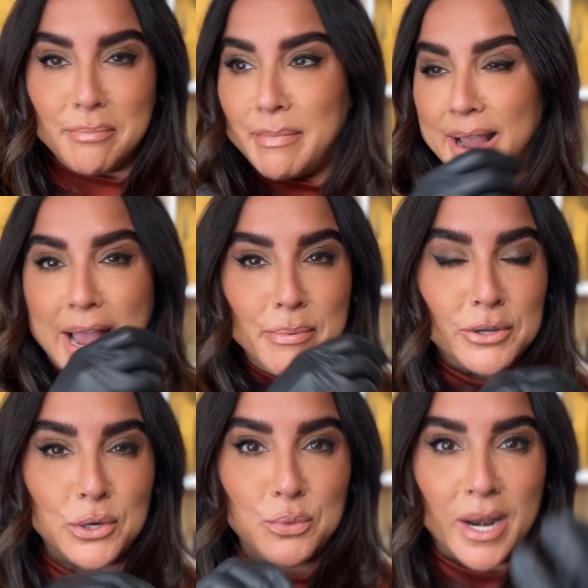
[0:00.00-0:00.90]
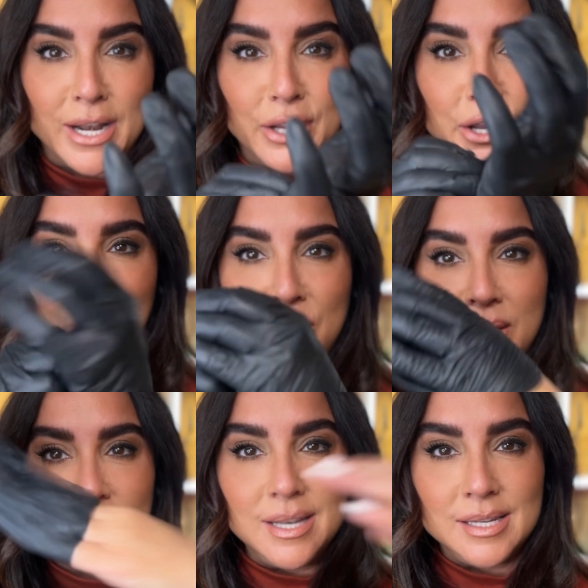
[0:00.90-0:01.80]
My eyebrows are ready to go.
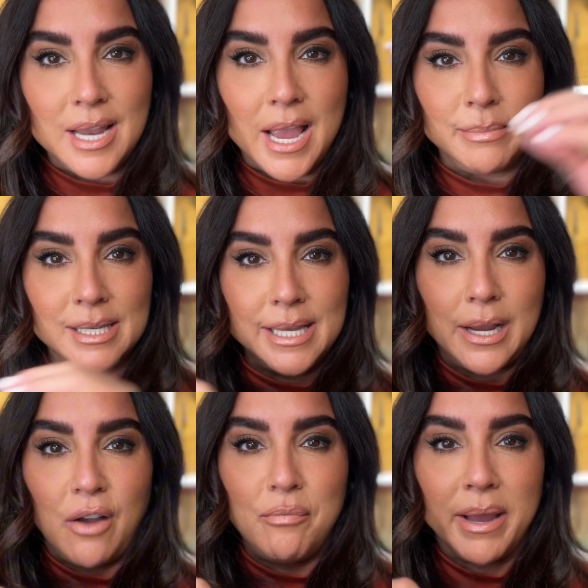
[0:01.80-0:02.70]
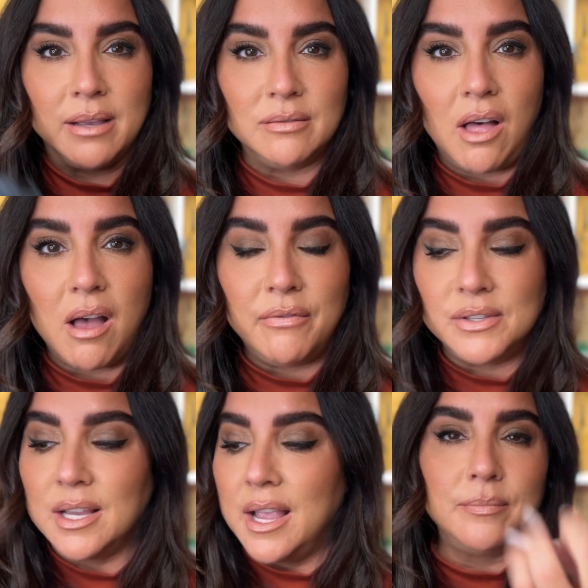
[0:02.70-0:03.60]
Time to take off my
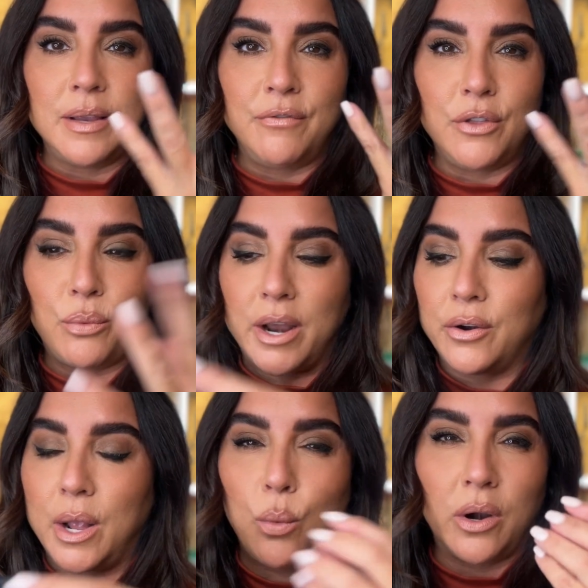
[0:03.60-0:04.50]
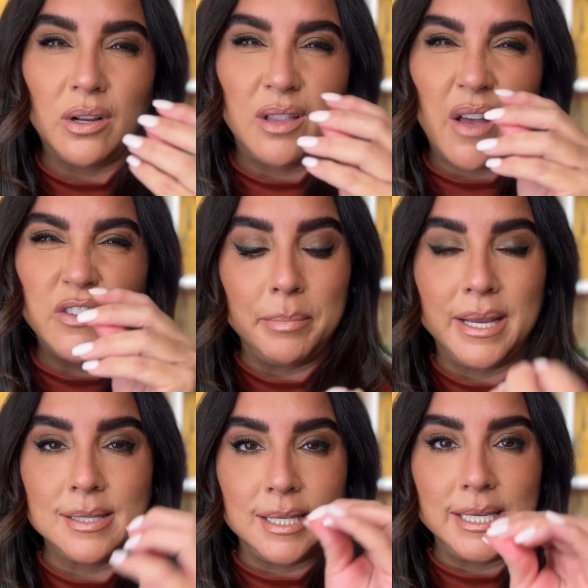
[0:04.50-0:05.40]
gloves. And for the record, I wear gloves
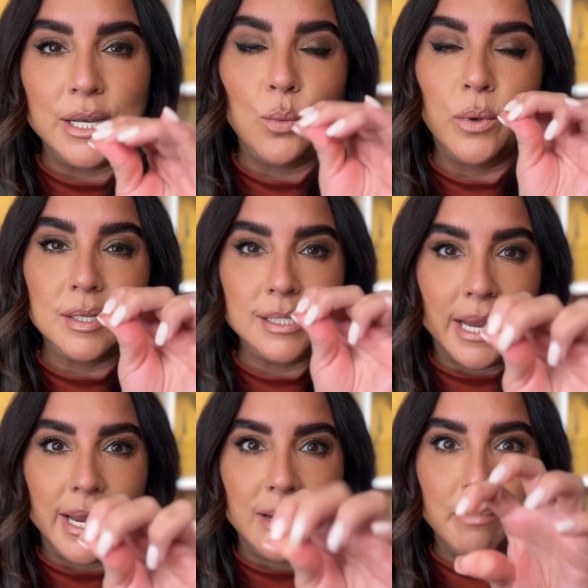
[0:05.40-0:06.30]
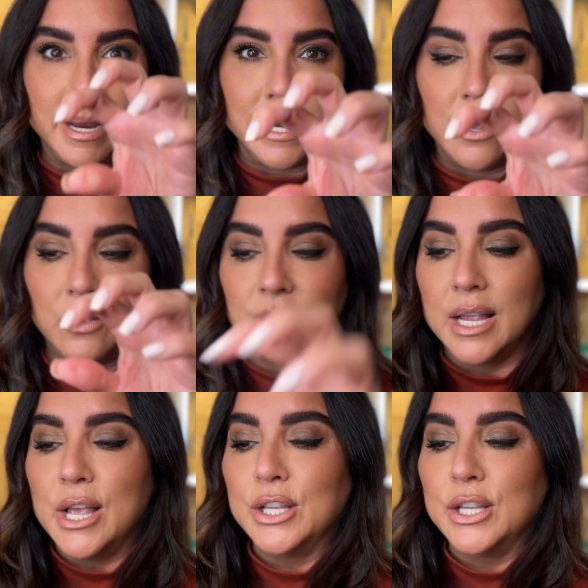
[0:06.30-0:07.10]
because the tint will stain my nails.